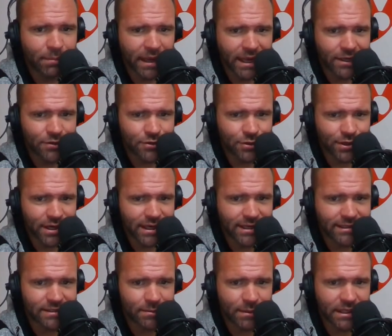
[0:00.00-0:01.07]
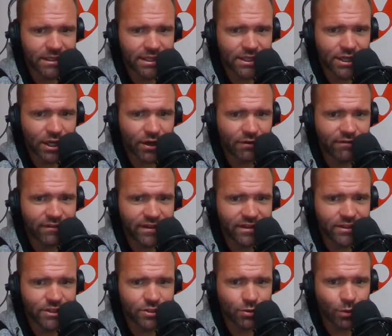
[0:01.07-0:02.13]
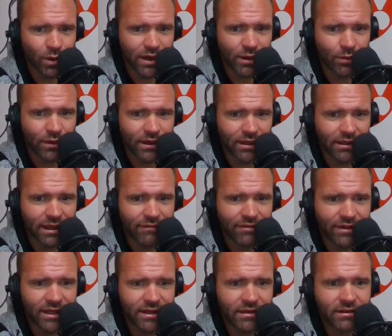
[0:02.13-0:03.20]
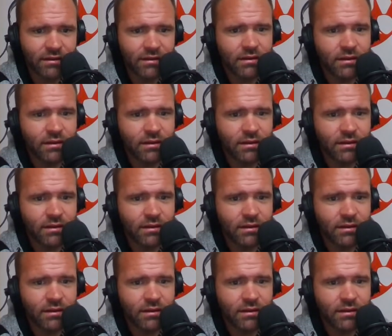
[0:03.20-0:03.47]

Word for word: Patriots beat the Dolphins 21 11.